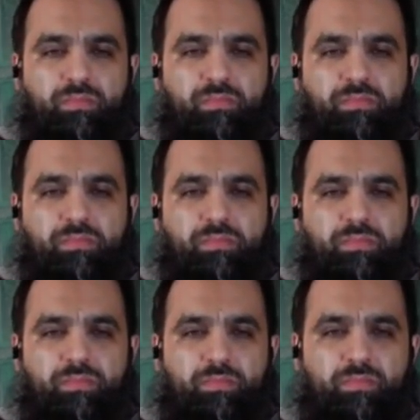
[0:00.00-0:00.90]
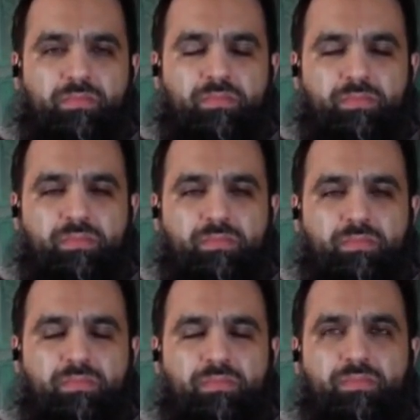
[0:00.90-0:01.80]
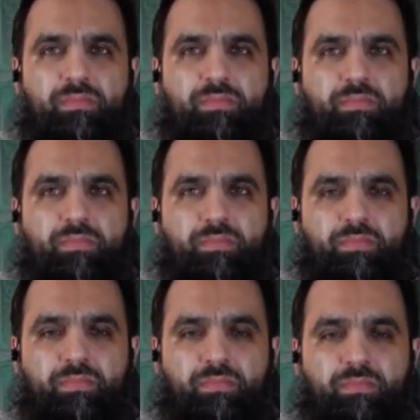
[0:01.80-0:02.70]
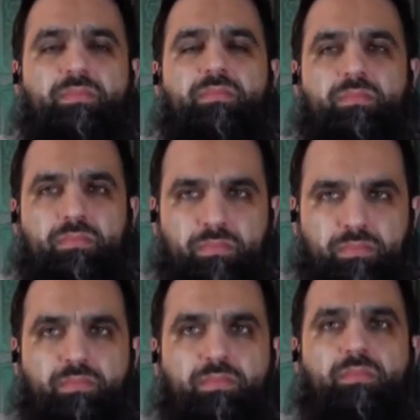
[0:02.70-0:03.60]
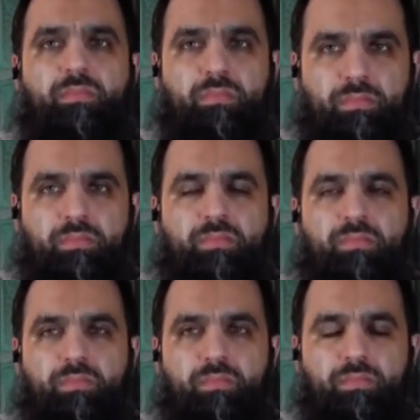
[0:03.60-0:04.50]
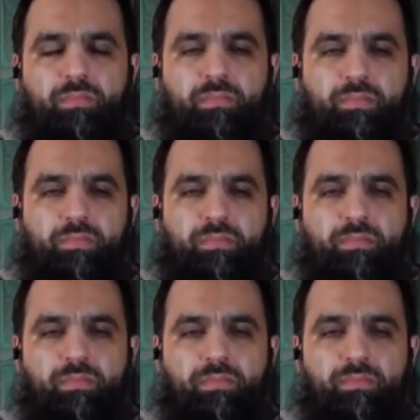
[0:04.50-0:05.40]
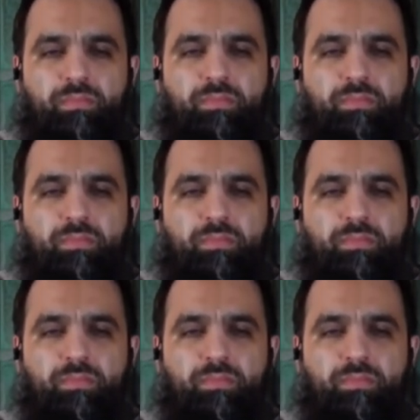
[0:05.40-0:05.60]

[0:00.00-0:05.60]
(silent)